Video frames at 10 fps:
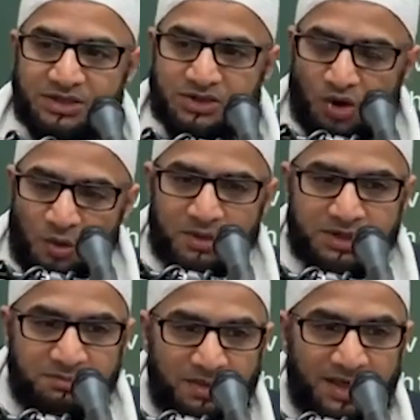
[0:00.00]
So
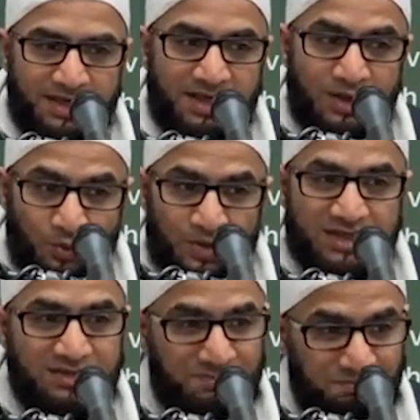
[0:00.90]
much money
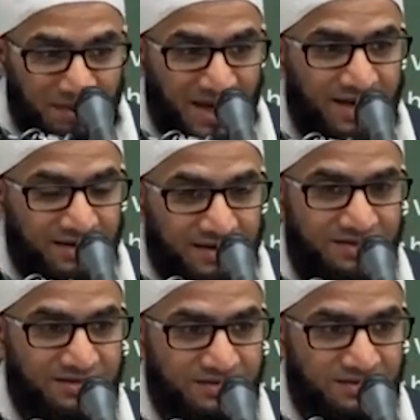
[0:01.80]
we
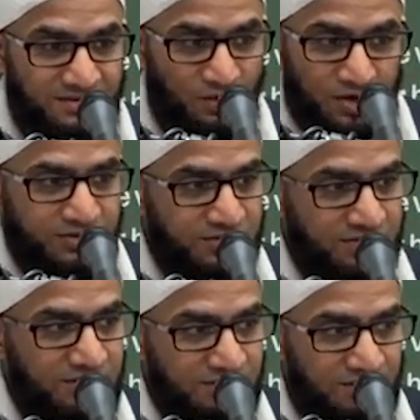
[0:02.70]
spend, not
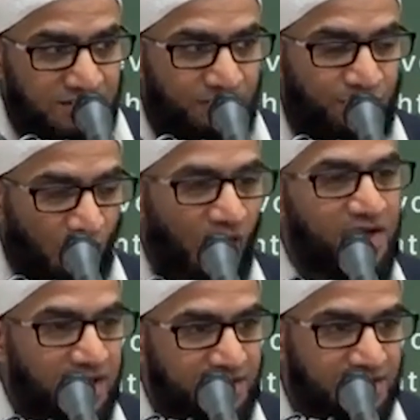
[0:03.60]

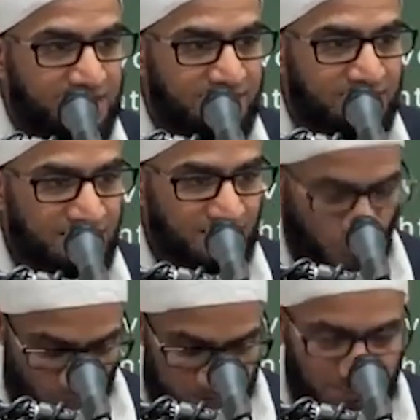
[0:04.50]
on others,
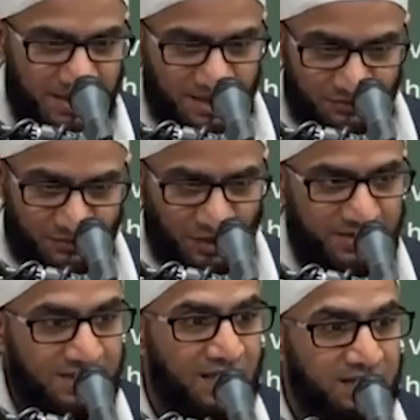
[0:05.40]
we're spending for
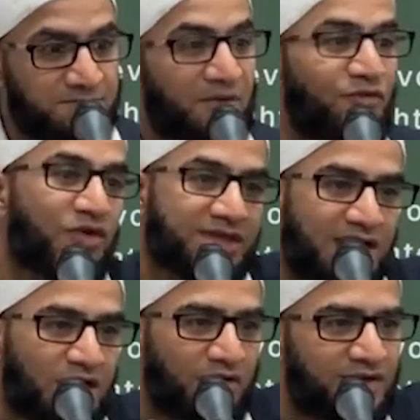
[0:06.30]
ourselves, but for
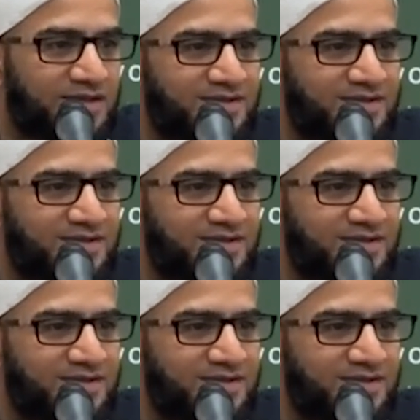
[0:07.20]
the sake of